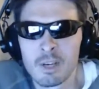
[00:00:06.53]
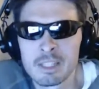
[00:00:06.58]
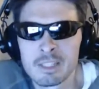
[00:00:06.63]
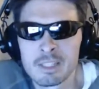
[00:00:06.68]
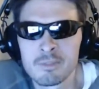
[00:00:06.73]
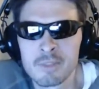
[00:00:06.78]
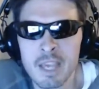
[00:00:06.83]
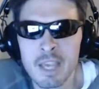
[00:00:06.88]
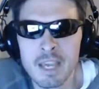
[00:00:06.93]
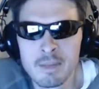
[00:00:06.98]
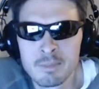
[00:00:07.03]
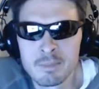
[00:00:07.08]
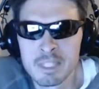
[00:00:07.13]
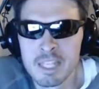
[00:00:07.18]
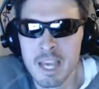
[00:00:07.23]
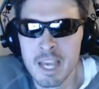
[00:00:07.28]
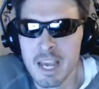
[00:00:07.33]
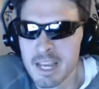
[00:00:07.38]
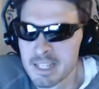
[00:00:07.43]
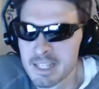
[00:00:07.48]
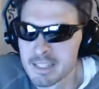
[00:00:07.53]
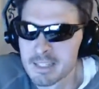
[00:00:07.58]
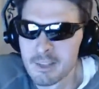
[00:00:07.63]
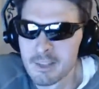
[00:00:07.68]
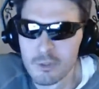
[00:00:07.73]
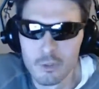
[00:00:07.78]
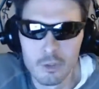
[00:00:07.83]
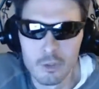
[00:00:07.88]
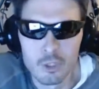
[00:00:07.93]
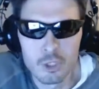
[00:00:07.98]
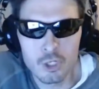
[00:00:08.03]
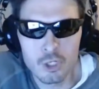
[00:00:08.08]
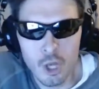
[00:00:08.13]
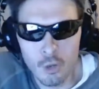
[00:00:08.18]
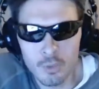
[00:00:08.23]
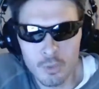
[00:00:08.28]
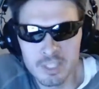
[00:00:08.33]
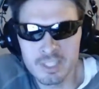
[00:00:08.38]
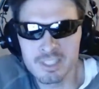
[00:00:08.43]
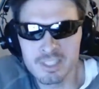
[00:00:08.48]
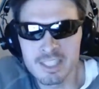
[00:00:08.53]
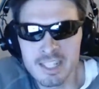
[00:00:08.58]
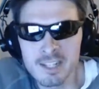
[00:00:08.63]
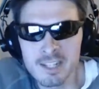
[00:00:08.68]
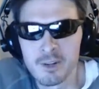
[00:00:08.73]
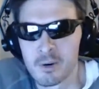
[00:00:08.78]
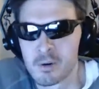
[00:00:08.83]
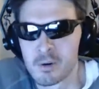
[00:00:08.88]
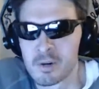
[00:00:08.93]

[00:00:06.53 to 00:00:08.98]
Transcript: Gamescast. The show is legal!